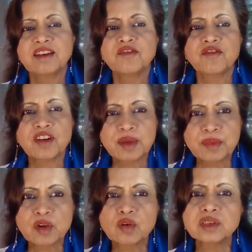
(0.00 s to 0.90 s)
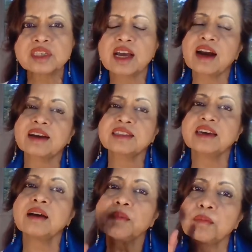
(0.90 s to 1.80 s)
Fermions are
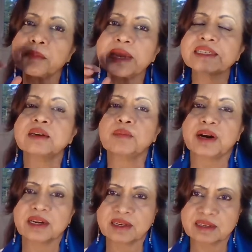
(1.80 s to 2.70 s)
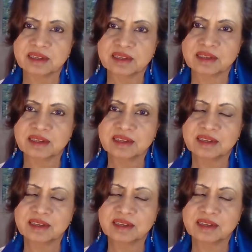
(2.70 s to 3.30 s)
the matter particles.